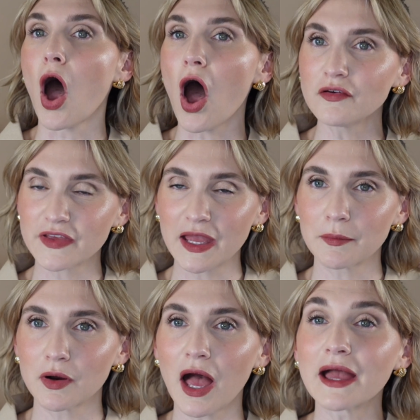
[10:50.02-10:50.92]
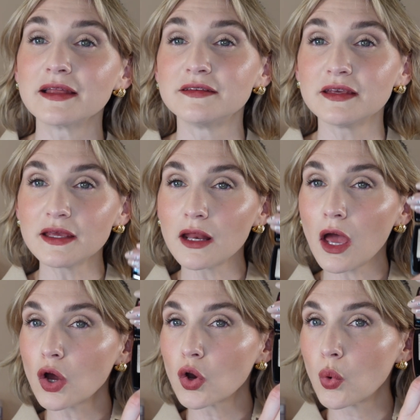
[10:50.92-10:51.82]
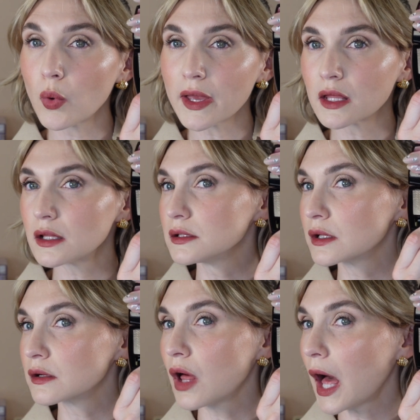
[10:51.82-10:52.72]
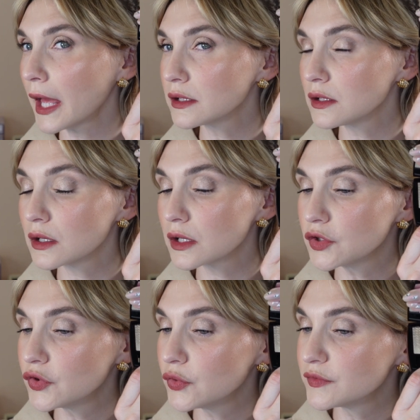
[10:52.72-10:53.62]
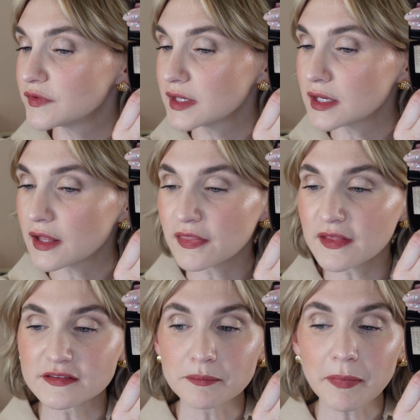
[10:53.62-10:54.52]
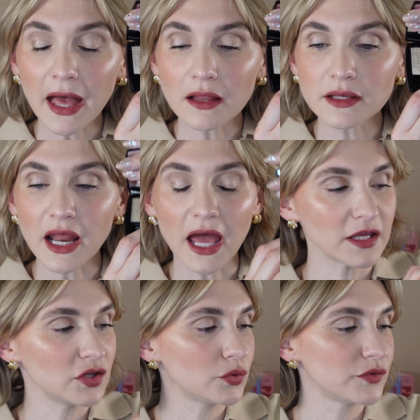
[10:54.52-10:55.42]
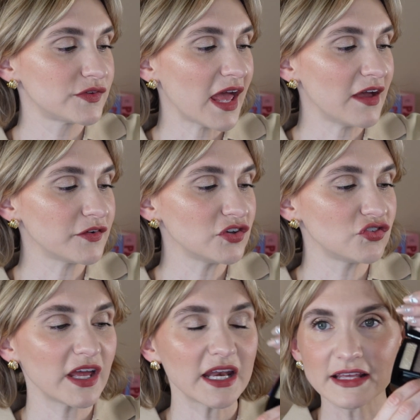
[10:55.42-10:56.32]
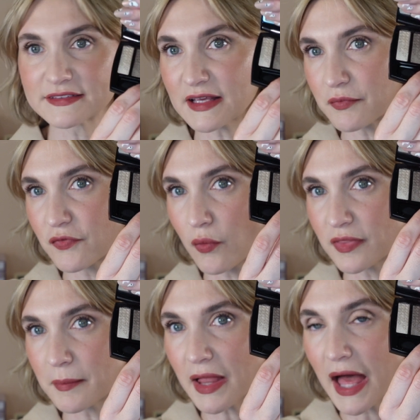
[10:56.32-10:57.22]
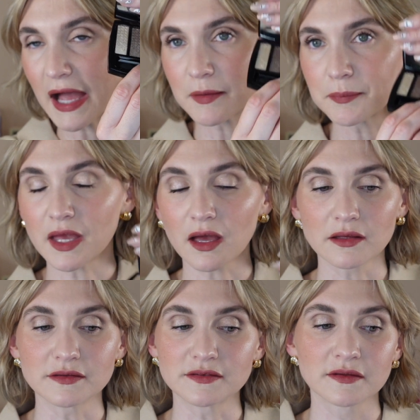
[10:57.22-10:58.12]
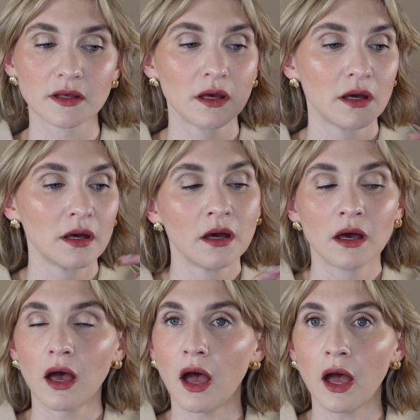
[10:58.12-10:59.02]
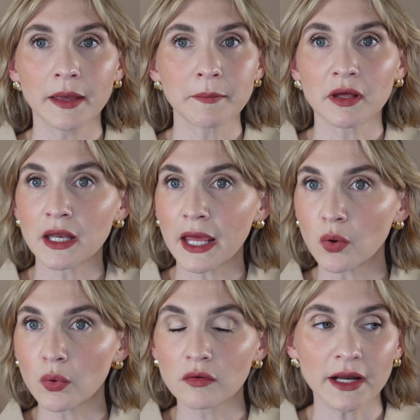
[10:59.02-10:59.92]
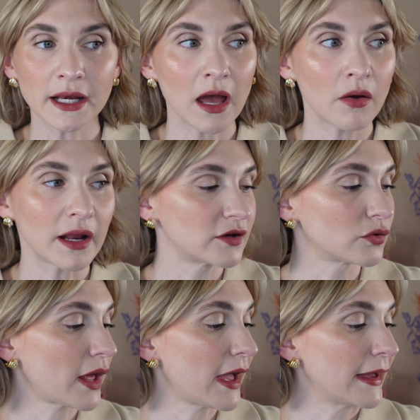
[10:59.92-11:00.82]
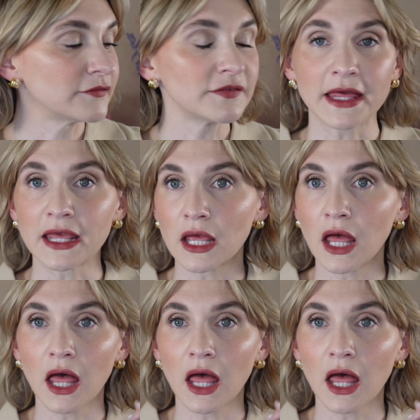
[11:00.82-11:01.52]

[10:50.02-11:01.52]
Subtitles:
Off camera, I did a quick little eye look using this palette. I used every shade except for the black because I'm on NyQuil right now and I don't have like